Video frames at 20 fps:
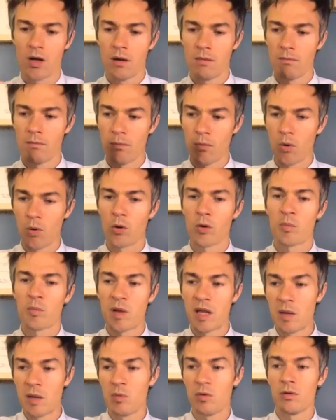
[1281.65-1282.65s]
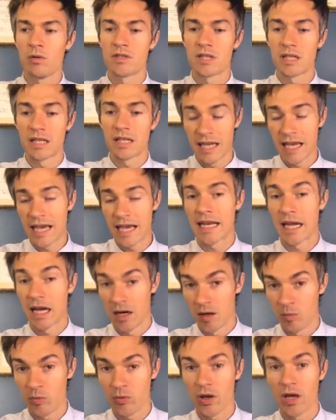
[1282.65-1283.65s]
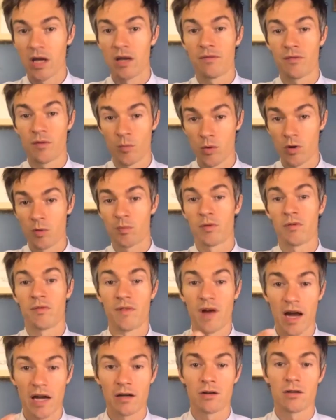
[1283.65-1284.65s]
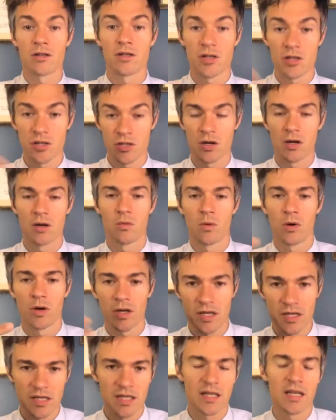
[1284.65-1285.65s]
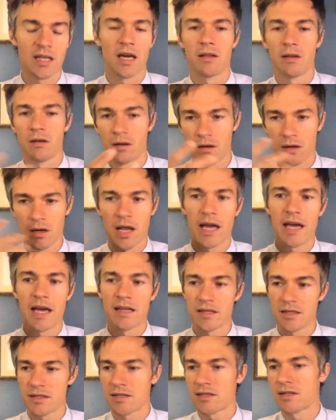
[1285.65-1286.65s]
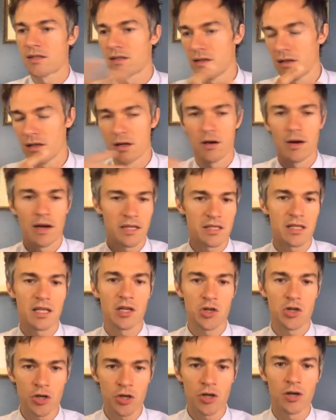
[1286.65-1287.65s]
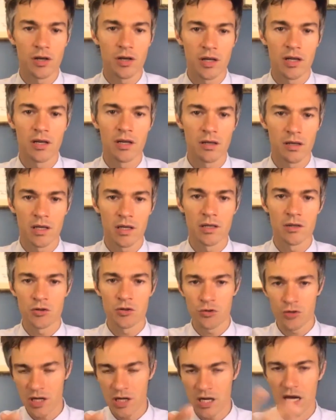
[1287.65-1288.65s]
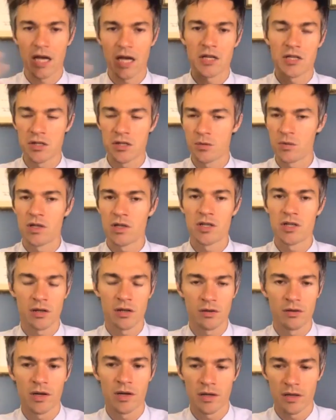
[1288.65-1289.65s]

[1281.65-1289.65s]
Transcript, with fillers: more people to get help and for more providers to start working together as you know as they should and, and yeah. triage to each other and,